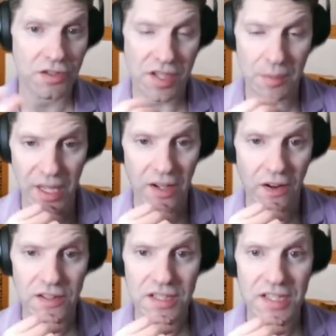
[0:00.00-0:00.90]
is I play a
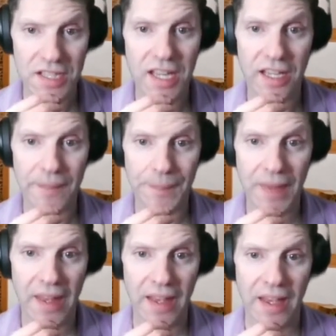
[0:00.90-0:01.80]
heart to the king,
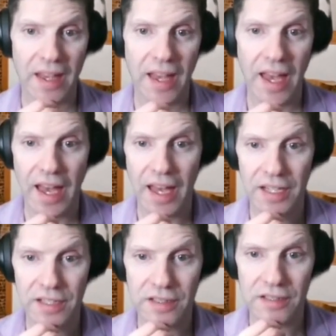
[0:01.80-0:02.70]

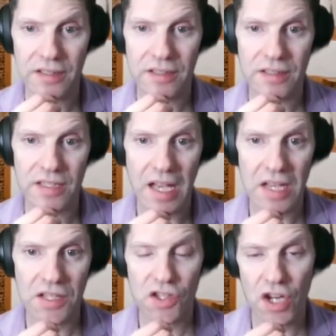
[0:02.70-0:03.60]
and the
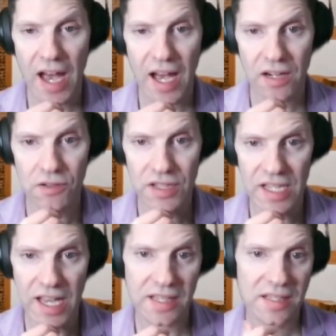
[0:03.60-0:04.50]
ace jack or
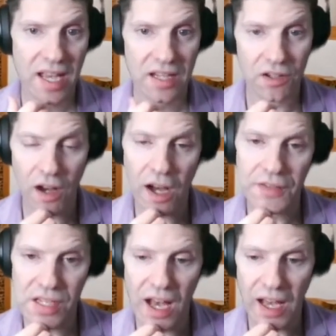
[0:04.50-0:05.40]
the ace 10 are
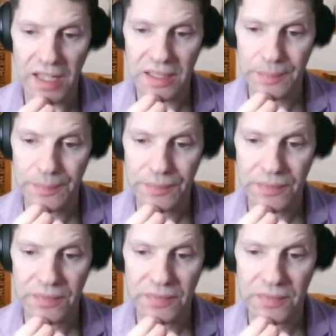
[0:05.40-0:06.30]
offside.
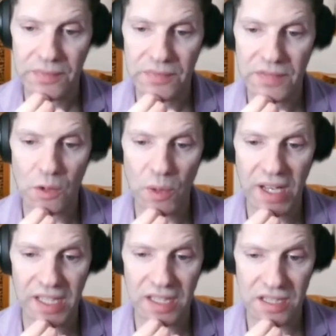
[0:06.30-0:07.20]
They
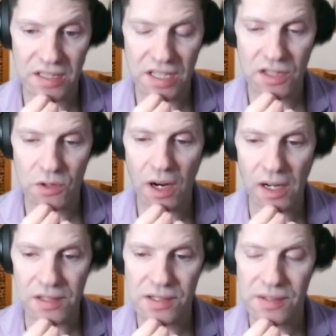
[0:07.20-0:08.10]
win and continue
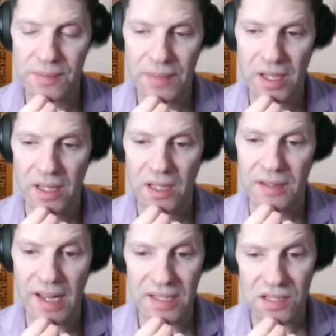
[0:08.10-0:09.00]
hearts.
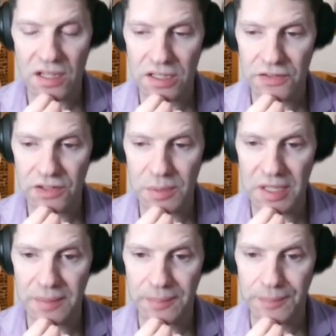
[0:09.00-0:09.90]
That's not good for me.